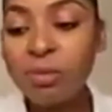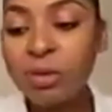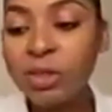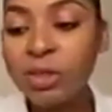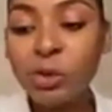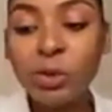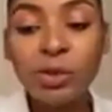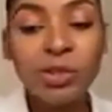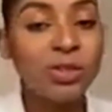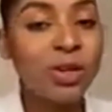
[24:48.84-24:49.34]
They were
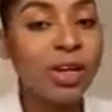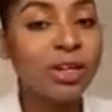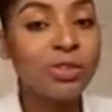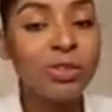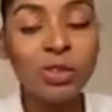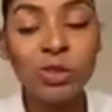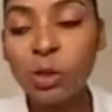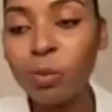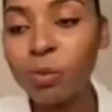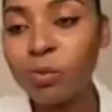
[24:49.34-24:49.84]
in
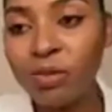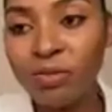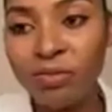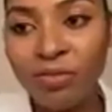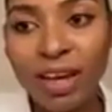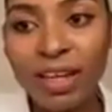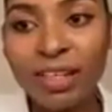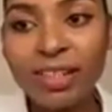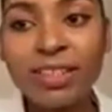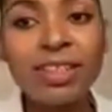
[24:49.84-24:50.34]
between trying to
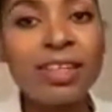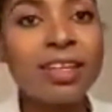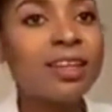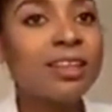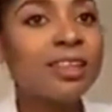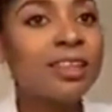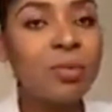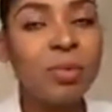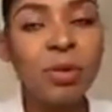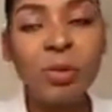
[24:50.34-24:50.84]
stop the
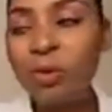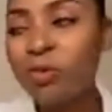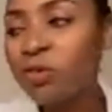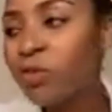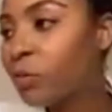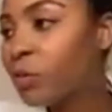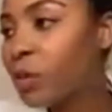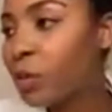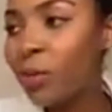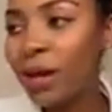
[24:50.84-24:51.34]
fight. The
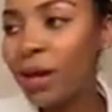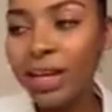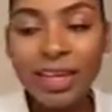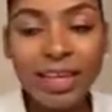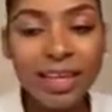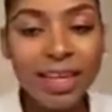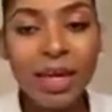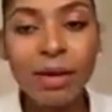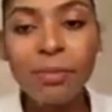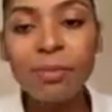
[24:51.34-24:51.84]
people from
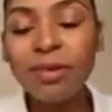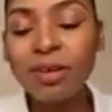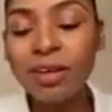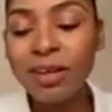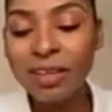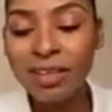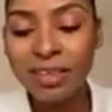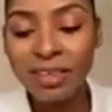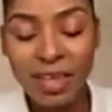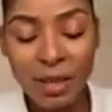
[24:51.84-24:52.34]
the bank
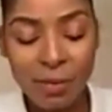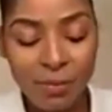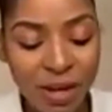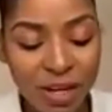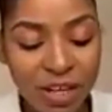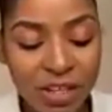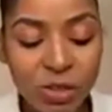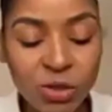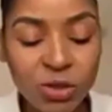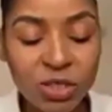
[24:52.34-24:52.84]
came.
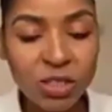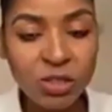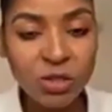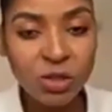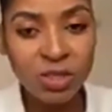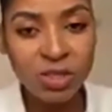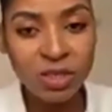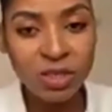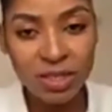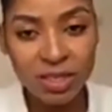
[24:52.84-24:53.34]
They managed
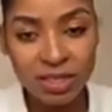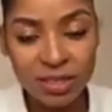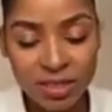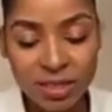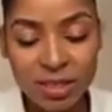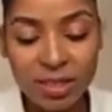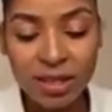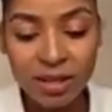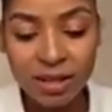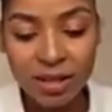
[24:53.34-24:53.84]
to settle
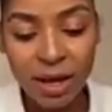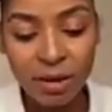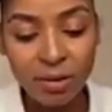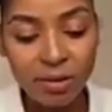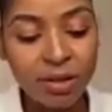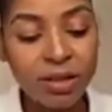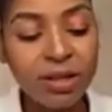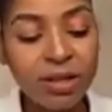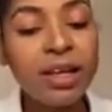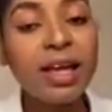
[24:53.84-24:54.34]
things
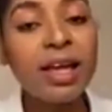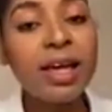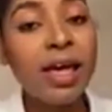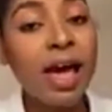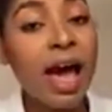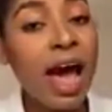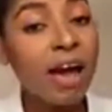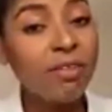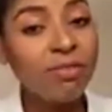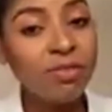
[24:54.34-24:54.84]
down.
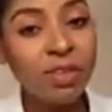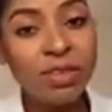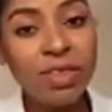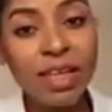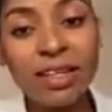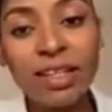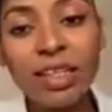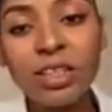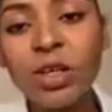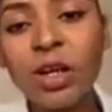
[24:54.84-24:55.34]

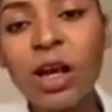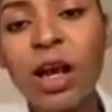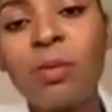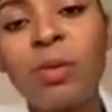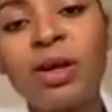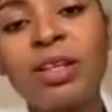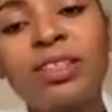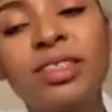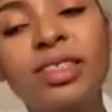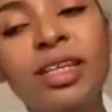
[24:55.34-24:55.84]
After that,
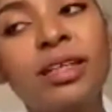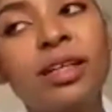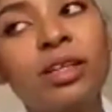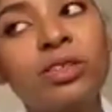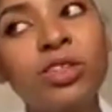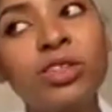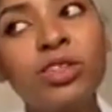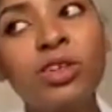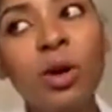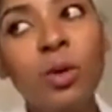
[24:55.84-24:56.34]
that's how come I
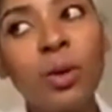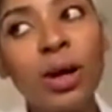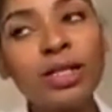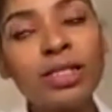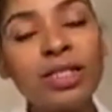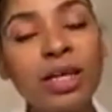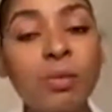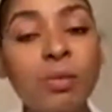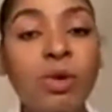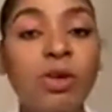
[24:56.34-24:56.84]
decided, you
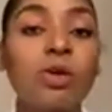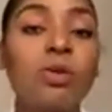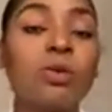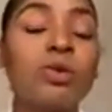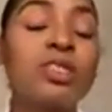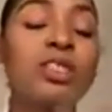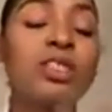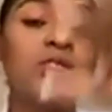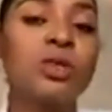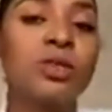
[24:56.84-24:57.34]
know what?
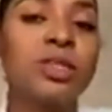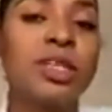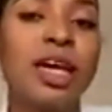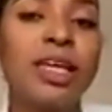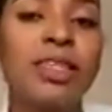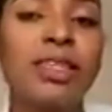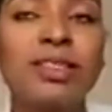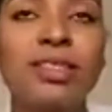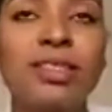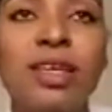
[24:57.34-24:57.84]
I'm going to go
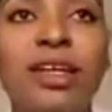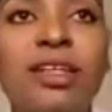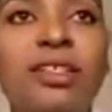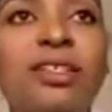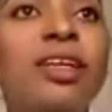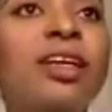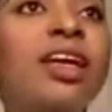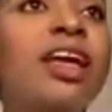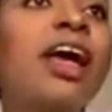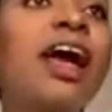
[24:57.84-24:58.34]
sit on the other
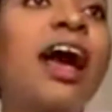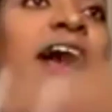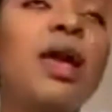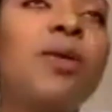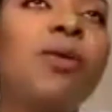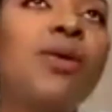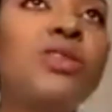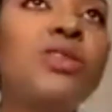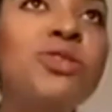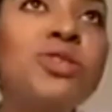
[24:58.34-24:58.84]
side.
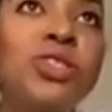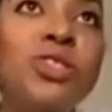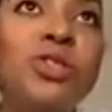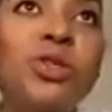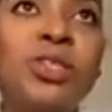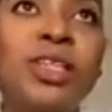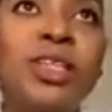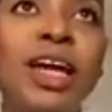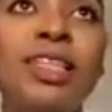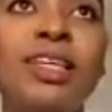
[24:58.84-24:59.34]
I
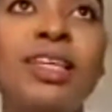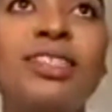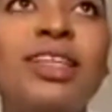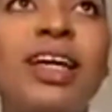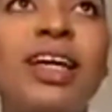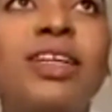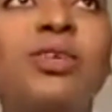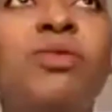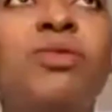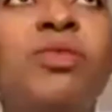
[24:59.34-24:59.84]
went to sit on
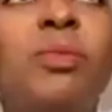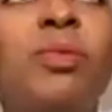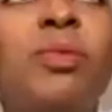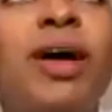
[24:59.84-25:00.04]
the other